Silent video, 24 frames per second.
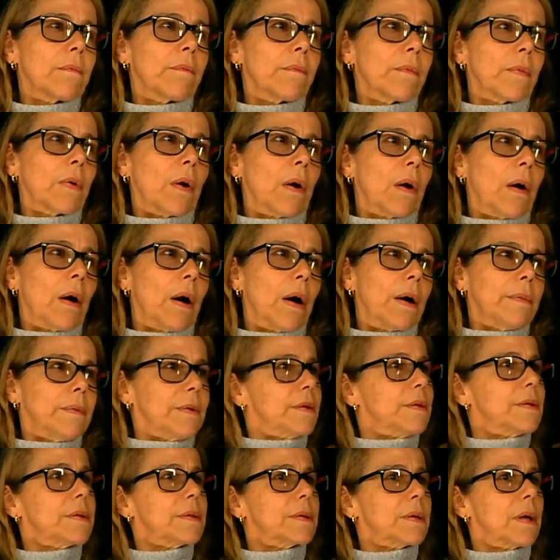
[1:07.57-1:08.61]

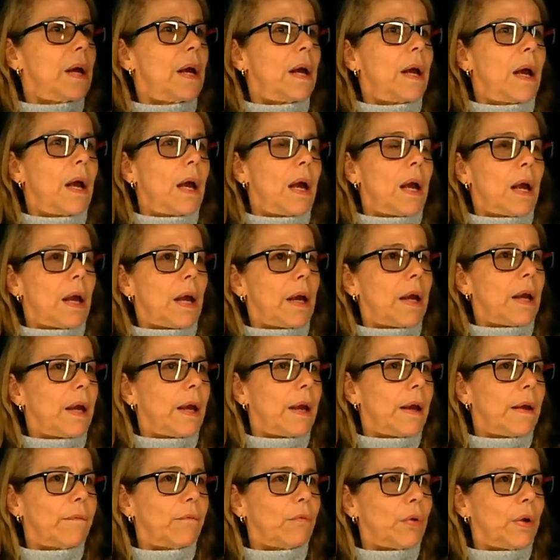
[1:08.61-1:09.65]
carbons
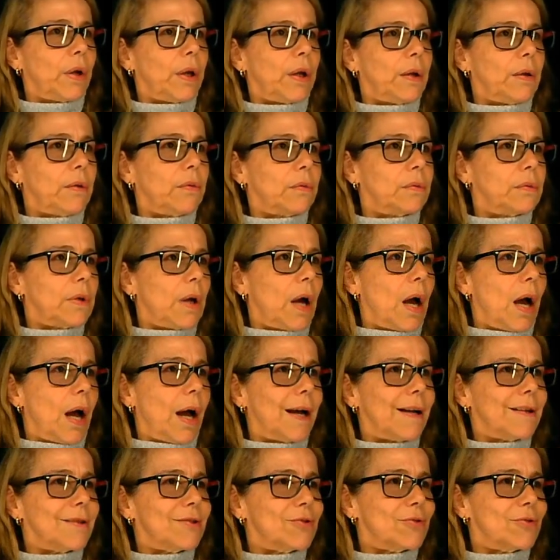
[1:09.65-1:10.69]
and we do
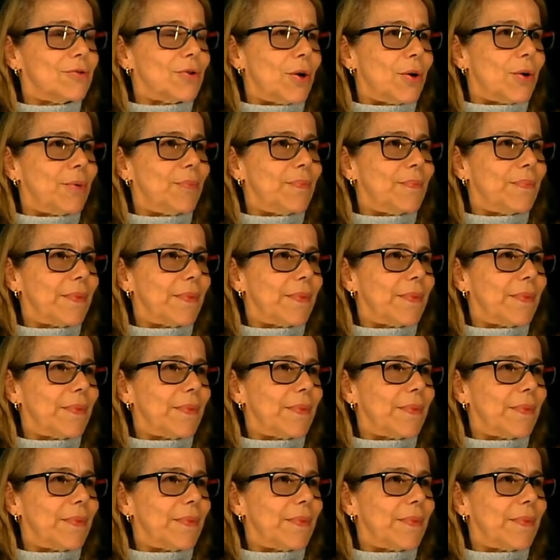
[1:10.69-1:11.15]
not draw